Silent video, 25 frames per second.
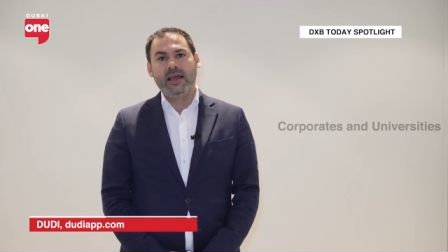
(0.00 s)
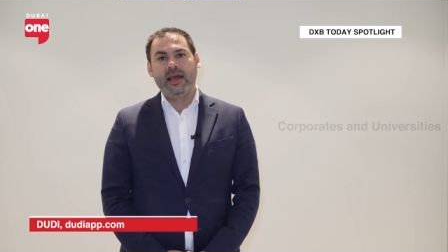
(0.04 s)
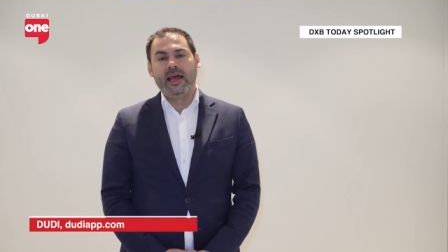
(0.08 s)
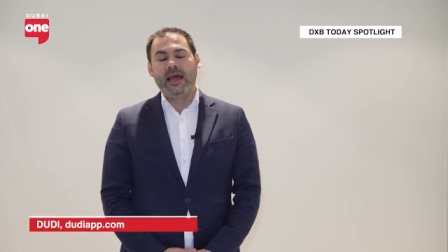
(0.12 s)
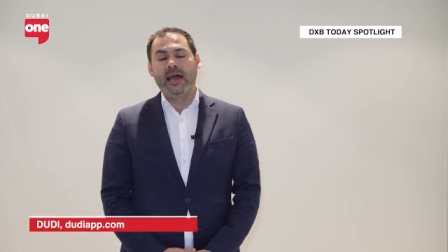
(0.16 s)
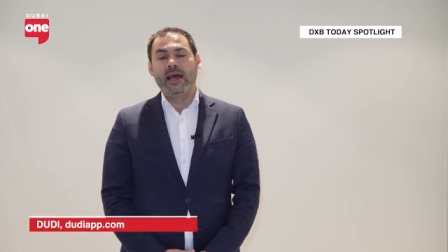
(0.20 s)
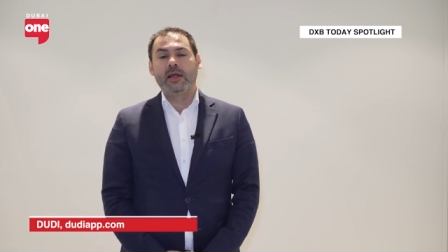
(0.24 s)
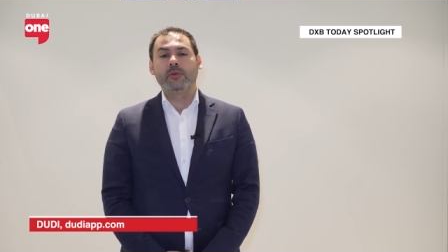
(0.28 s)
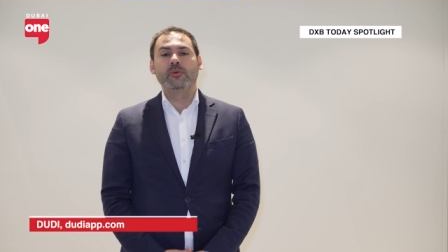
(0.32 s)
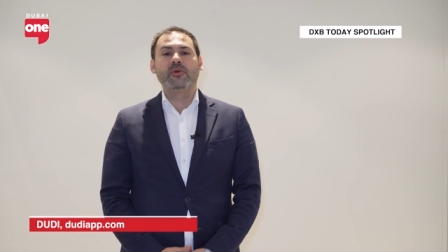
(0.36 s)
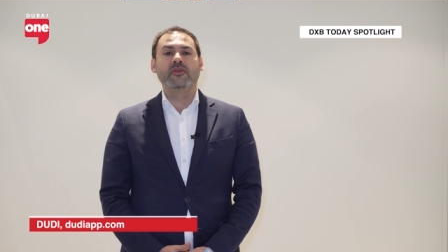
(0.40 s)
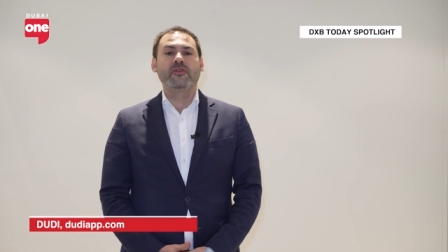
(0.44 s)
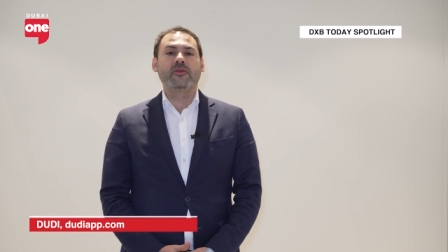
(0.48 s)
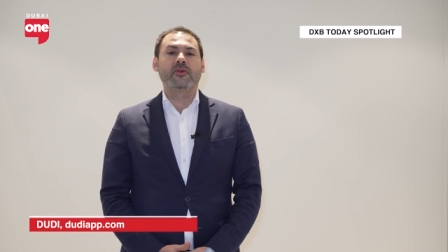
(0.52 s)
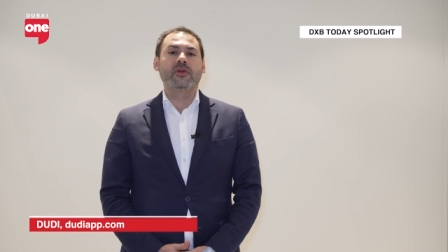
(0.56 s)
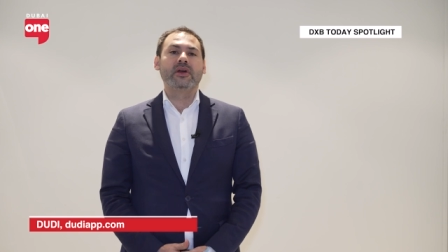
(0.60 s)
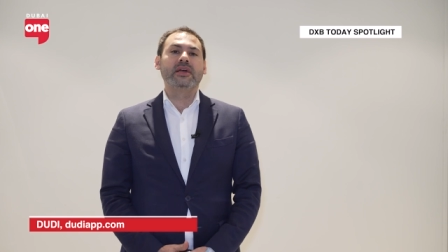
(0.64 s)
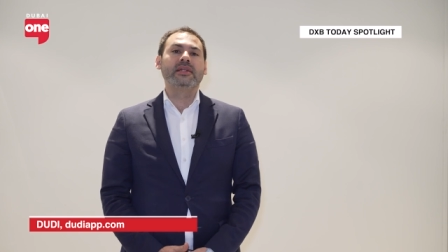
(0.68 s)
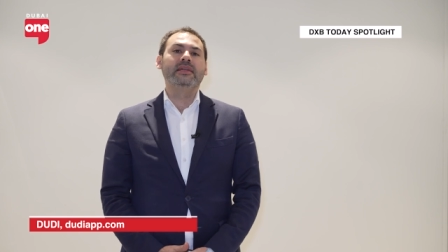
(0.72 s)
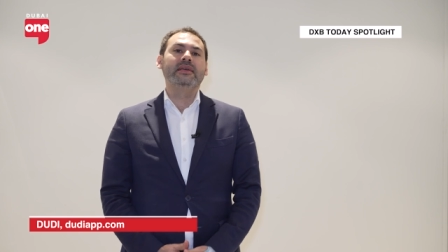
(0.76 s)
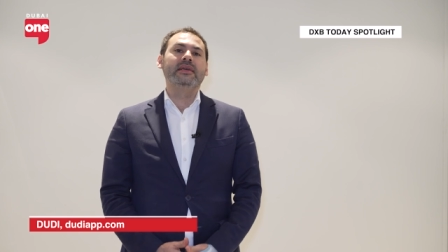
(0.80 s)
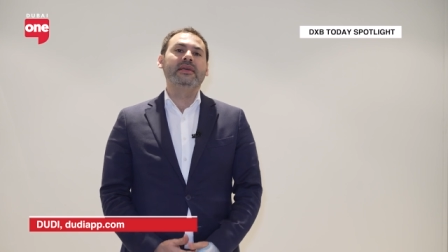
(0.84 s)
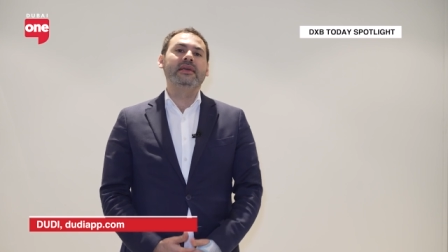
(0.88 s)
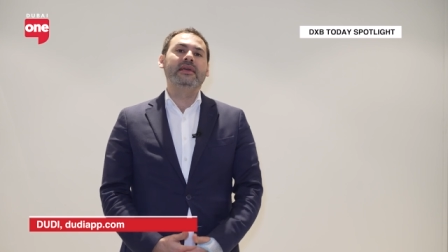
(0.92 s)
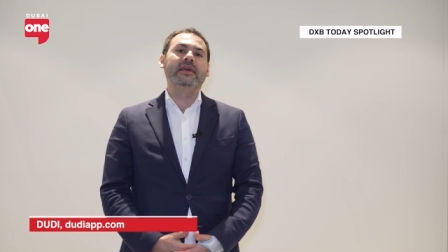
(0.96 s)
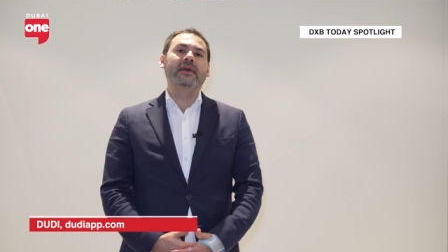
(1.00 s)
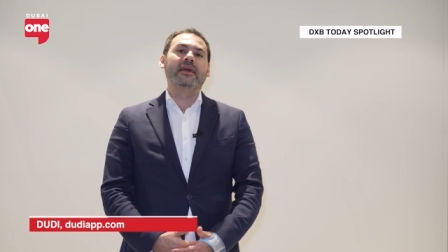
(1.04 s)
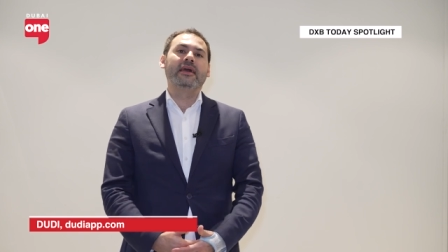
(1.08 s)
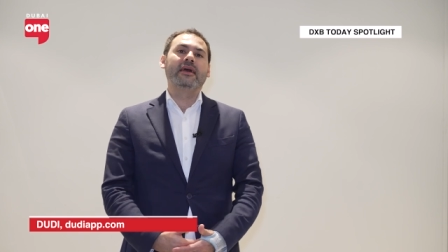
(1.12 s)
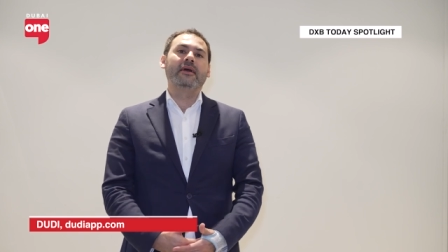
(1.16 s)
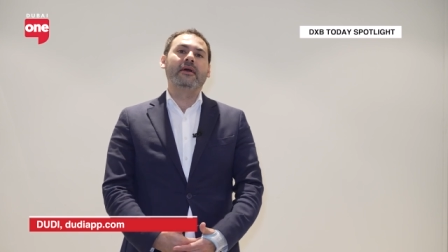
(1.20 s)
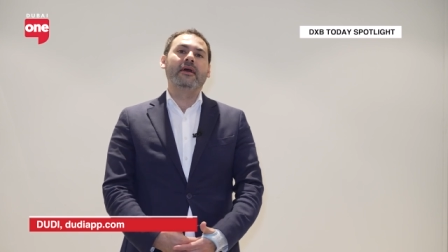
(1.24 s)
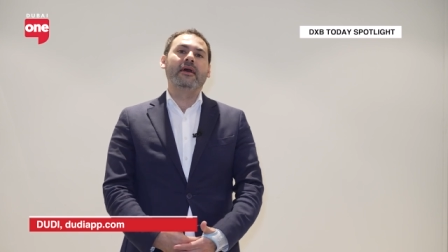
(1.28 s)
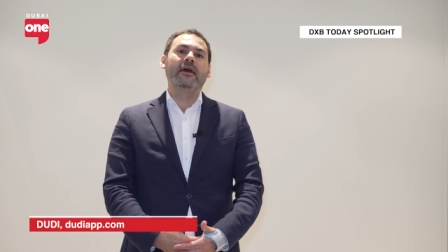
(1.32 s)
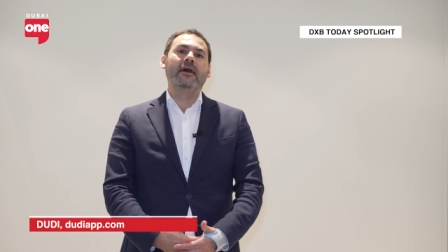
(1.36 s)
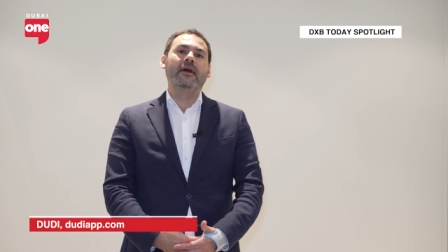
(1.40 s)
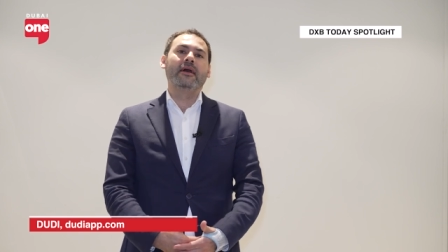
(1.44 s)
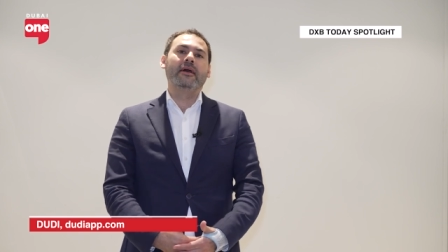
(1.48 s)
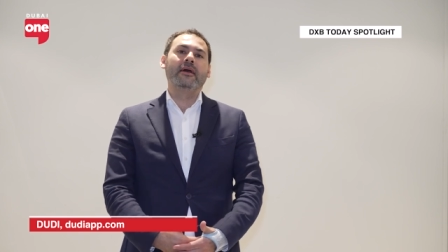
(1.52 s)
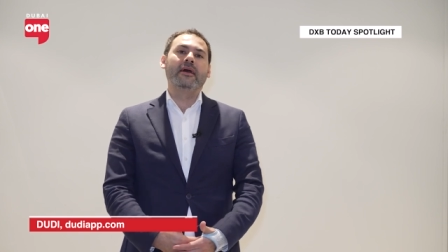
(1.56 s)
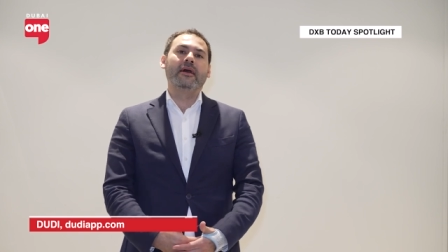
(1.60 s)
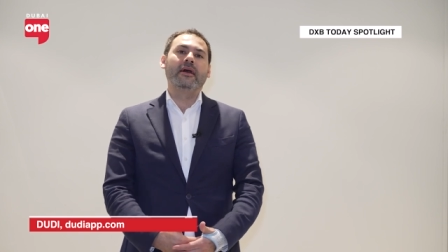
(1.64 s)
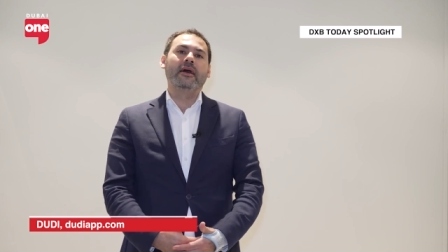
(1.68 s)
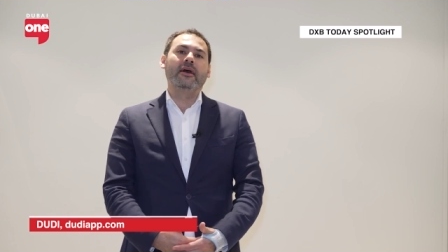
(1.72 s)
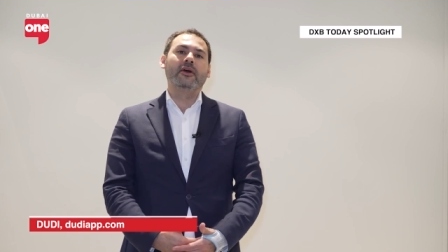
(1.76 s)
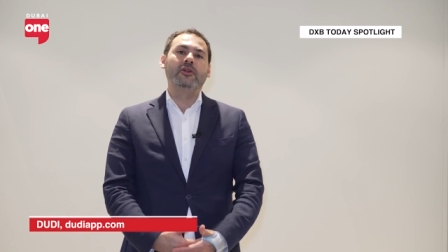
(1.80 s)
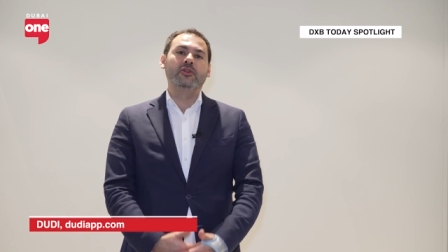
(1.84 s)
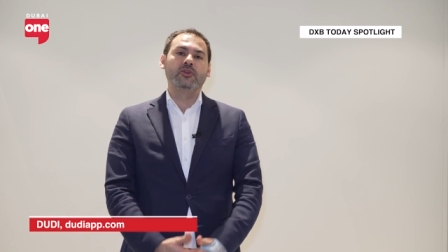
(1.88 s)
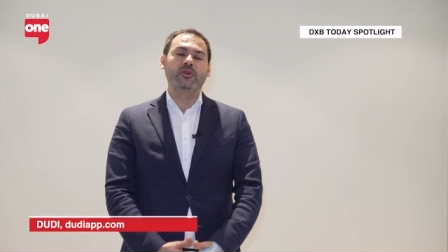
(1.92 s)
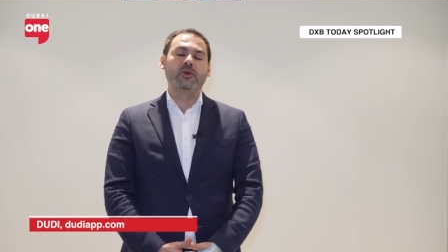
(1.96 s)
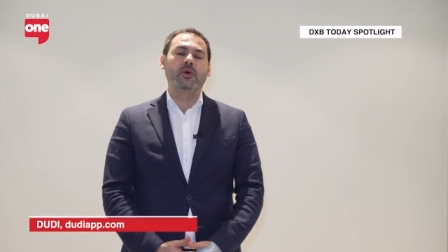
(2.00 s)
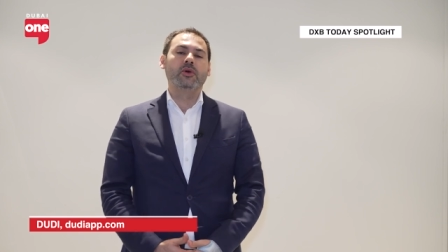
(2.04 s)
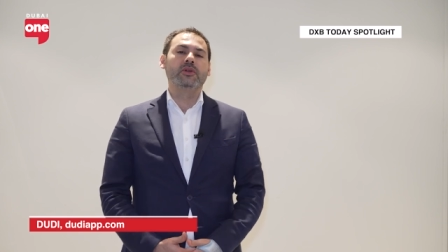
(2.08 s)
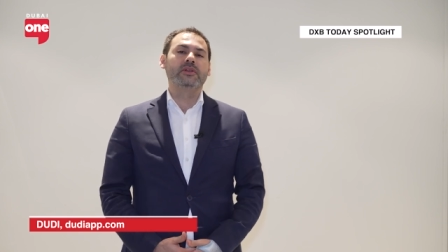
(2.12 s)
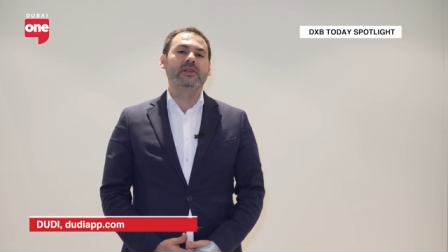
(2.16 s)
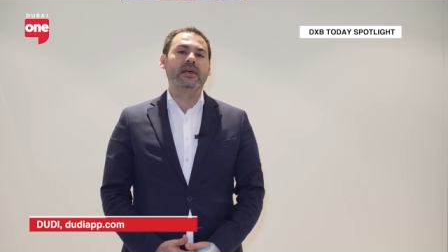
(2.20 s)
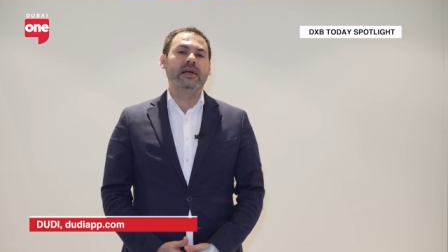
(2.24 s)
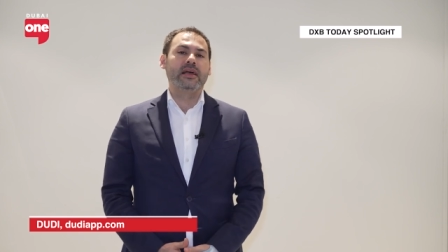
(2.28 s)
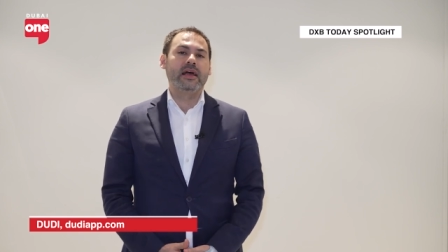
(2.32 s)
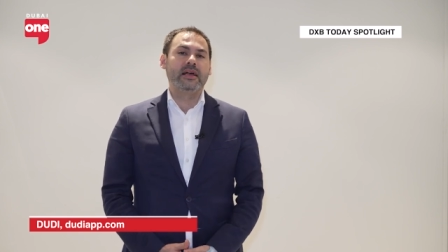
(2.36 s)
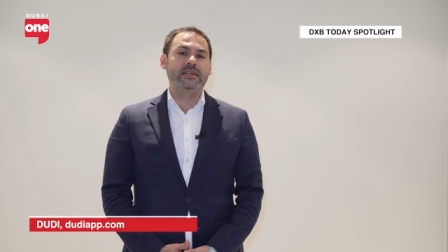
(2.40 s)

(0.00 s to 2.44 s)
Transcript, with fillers: and we've already enrolled